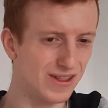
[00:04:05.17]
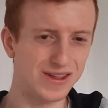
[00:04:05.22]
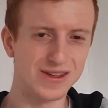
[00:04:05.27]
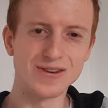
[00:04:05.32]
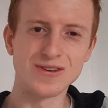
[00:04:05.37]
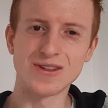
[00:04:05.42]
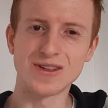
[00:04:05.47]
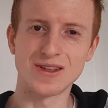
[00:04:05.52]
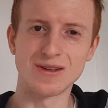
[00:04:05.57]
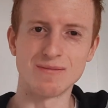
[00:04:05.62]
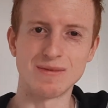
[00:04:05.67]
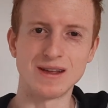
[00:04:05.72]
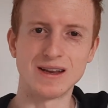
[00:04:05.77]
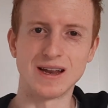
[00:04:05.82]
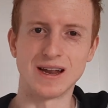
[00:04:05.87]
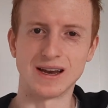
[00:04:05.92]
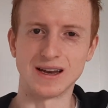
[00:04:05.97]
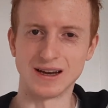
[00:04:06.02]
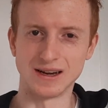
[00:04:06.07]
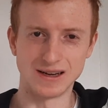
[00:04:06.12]
shoes to me.
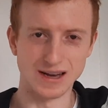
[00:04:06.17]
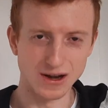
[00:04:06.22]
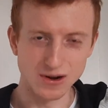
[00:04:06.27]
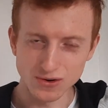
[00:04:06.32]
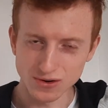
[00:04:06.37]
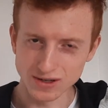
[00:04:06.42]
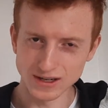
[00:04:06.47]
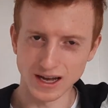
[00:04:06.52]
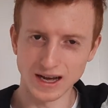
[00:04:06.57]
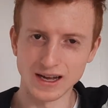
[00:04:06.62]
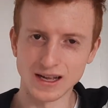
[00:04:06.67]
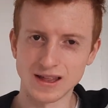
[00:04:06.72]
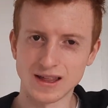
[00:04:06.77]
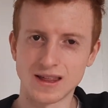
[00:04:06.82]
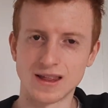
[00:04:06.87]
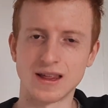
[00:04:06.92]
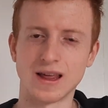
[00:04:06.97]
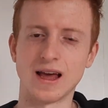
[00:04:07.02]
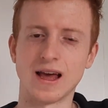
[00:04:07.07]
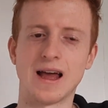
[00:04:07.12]
They look
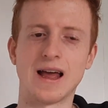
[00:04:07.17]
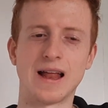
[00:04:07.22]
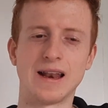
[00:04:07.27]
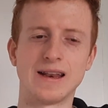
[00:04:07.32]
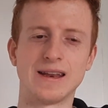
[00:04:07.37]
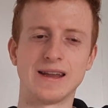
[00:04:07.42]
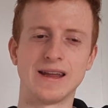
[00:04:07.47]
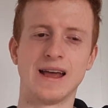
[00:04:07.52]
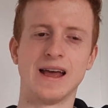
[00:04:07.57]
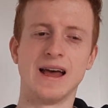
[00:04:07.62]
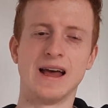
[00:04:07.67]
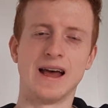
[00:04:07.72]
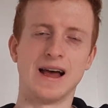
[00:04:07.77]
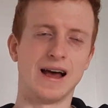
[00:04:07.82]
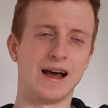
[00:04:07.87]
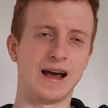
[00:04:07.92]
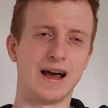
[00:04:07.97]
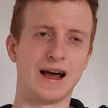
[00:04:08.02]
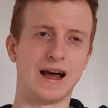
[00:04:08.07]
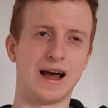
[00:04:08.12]
nice, and
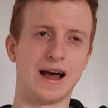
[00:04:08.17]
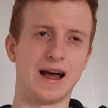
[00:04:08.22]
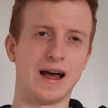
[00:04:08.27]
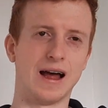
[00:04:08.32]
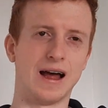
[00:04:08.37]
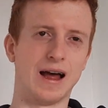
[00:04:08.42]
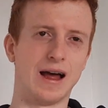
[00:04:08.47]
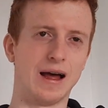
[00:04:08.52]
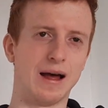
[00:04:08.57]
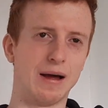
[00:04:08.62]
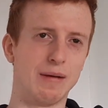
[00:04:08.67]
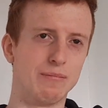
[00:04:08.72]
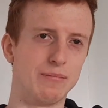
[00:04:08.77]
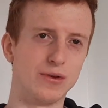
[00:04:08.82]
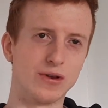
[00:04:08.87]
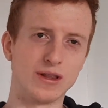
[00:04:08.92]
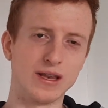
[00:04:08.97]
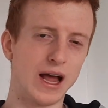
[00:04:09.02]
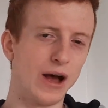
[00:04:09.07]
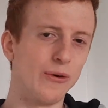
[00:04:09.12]

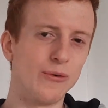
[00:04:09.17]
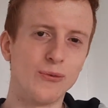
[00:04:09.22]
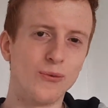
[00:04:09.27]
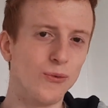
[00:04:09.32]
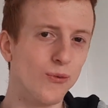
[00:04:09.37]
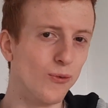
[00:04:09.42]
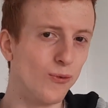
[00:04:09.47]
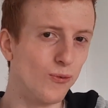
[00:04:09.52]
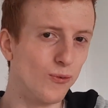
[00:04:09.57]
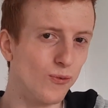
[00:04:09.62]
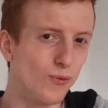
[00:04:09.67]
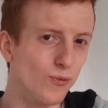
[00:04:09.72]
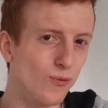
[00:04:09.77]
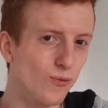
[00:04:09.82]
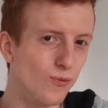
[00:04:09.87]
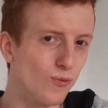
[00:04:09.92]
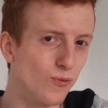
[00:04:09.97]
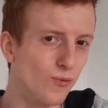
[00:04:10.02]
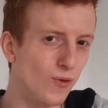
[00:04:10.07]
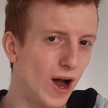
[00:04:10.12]
but now
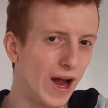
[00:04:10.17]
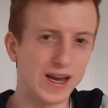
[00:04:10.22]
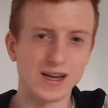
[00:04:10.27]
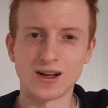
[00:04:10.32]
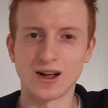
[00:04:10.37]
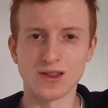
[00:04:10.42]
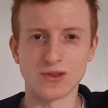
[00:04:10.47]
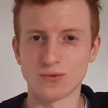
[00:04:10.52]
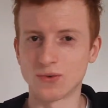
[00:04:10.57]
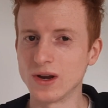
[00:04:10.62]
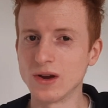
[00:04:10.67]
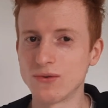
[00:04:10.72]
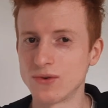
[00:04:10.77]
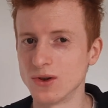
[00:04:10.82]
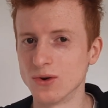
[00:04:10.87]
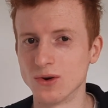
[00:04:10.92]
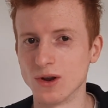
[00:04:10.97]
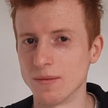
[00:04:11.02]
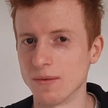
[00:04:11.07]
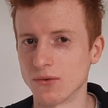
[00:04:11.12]
I can't
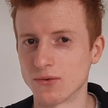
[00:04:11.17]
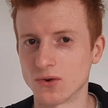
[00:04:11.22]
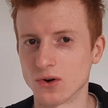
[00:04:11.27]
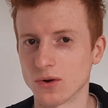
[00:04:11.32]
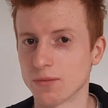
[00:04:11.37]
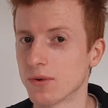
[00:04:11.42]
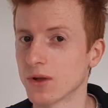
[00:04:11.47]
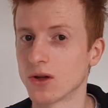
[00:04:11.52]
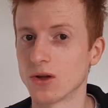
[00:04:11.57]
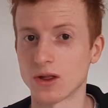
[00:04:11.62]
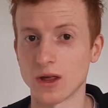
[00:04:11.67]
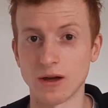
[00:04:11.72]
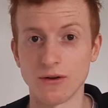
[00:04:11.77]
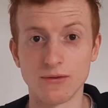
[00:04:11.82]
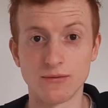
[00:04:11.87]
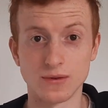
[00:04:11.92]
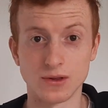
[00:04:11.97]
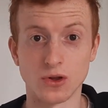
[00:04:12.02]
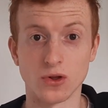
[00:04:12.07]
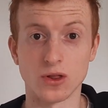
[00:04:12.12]
review them, of course, because I
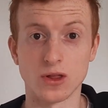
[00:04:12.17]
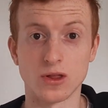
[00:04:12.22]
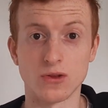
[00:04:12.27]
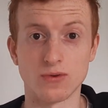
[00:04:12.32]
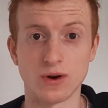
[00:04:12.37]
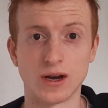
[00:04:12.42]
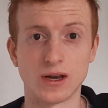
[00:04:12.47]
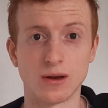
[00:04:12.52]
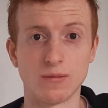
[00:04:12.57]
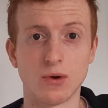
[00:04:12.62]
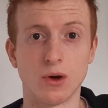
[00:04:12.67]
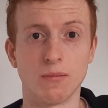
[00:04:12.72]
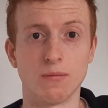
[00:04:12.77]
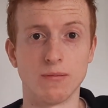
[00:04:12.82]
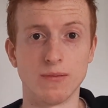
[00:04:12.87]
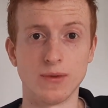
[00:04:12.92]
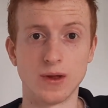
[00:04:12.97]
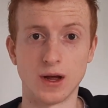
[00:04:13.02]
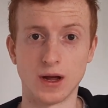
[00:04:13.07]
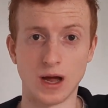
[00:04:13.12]
have not tried them on.
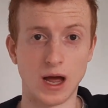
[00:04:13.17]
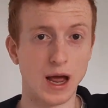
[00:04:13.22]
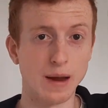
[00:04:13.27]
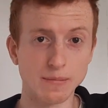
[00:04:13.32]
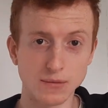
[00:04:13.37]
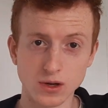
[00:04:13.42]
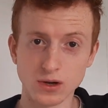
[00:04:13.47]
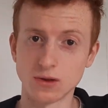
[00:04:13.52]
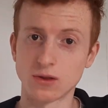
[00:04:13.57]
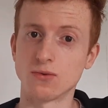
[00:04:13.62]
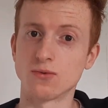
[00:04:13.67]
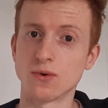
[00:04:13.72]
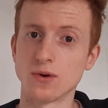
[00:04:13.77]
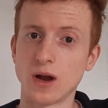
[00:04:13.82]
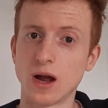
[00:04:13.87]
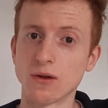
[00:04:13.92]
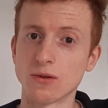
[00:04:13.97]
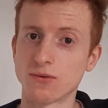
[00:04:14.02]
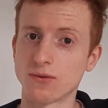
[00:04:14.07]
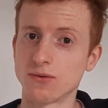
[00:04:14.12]
I'm going to run
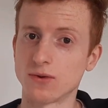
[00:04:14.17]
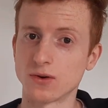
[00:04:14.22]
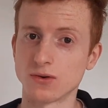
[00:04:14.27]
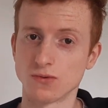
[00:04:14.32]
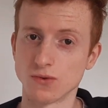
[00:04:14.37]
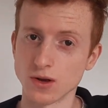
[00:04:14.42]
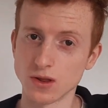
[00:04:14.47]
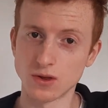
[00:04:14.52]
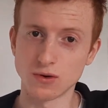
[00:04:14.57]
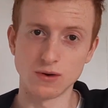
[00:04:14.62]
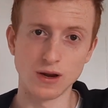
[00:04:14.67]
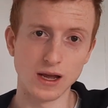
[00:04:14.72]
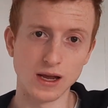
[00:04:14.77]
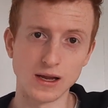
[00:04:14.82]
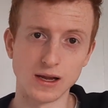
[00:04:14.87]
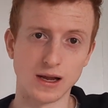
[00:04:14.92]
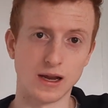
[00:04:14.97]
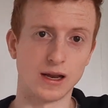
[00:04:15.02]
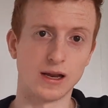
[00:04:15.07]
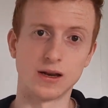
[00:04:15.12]
out for a run today,
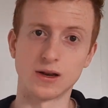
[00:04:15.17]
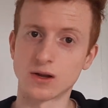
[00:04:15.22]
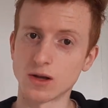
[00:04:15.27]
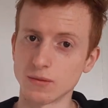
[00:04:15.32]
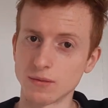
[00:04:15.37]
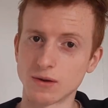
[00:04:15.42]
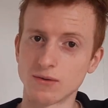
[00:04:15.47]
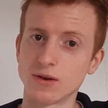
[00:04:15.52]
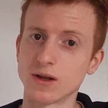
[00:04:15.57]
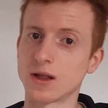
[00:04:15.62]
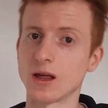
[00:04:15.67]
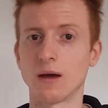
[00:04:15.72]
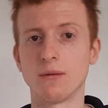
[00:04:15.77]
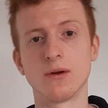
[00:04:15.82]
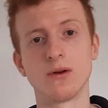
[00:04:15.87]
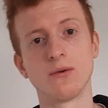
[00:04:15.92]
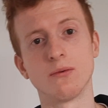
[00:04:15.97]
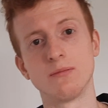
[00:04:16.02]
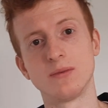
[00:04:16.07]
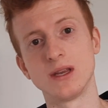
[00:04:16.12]
and in the coming weeks I
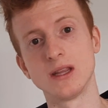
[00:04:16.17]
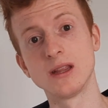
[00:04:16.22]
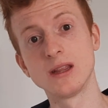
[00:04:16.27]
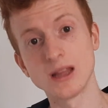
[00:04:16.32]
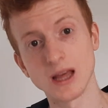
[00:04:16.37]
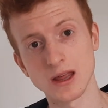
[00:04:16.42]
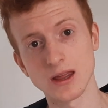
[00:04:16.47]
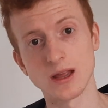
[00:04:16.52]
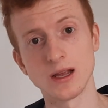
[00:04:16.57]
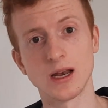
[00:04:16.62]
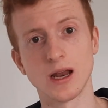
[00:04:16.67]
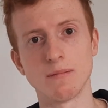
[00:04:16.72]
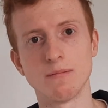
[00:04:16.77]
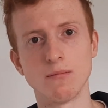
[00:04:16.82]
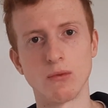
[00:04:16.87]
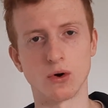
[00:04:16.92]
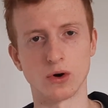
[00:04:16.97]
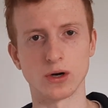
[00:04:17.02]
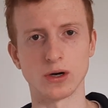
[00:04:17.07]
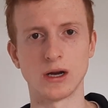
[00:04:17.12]
will be testing them
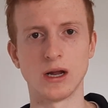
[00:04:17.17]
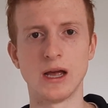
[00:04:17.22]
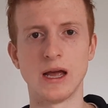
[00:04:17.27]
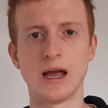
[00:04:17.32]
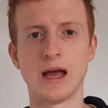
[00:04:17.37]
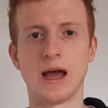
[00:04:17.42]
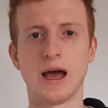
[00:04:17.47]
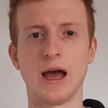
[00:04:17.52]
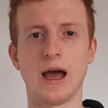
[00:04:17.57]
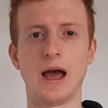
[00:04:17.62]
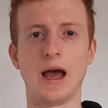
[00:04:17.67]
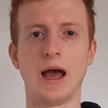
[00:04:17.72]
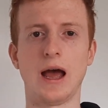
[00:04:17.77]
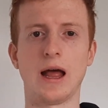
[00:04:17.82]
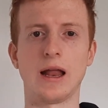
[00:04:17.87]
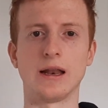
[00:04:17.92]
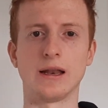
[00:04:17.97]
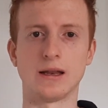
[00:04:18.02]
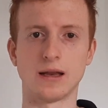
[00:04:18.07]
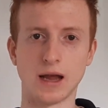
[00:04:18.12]
more,
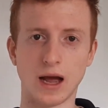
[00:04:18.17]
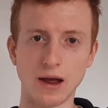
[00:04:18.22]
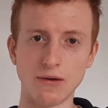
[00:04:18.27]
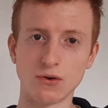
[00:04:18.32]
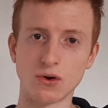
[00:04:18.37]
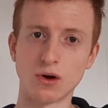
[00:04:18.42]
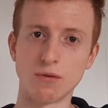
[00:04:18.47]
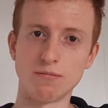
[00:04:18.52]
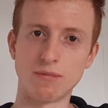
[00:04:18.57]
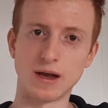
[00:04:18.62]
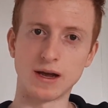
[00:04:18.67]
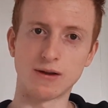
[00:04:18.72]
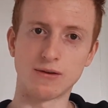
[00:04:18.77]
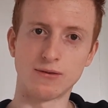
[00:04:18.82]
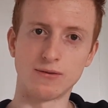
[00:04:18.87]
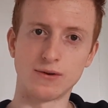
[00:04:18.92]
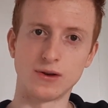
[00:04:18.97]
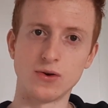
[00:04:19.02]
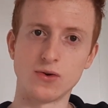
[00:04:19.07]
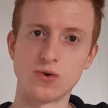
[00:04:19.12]
and I will come back
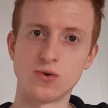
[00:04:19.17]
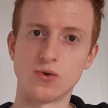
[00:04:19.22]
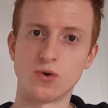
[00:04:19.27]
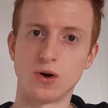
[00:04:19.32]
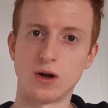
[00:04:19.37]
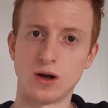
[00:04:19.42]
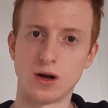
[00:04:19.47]
with you